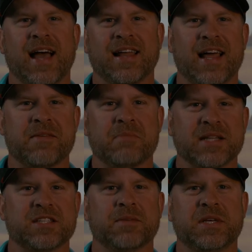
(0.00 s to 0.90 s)
like
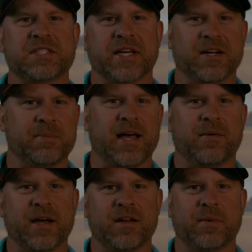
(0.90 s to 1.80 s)
meant to be set up that
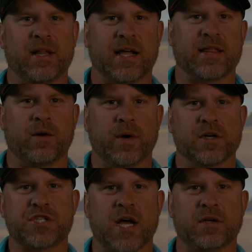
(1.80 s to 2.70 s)
way to be like that
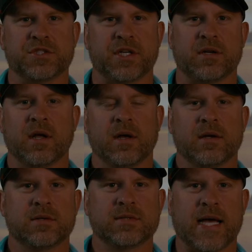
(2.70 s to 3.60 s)
weird challenging
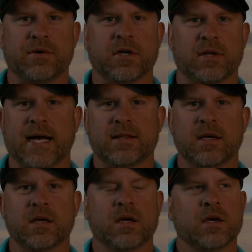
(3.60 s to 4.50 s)
downhill lie
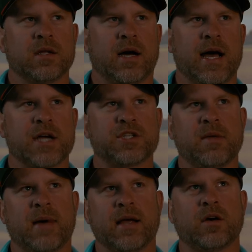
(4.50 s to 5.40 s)
thing. I actually
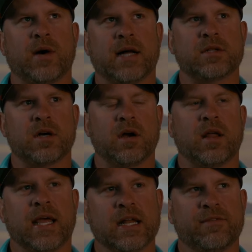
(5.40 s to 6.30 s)
might go out there,
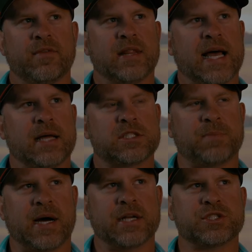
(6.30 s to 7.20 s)
and if that
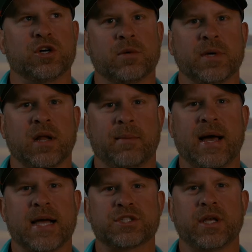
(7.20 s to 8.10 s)
spot is open, I
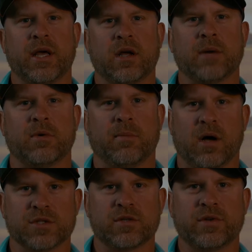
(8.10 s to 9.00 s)
might actually hit a couple of
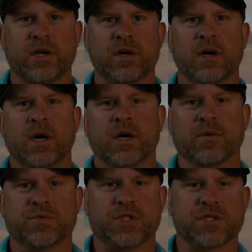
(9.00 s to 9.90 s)
balls over there
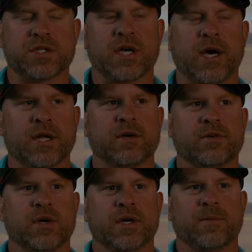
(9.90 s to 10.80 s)
just to kind
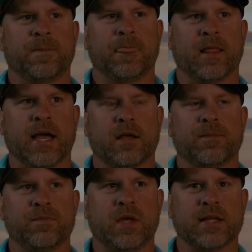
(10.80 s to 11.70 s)
of like
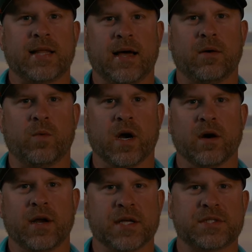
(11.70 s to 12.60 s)
get that
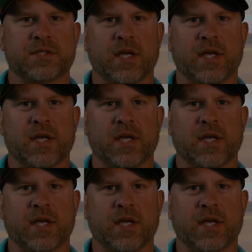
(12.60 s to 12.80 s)
weirdness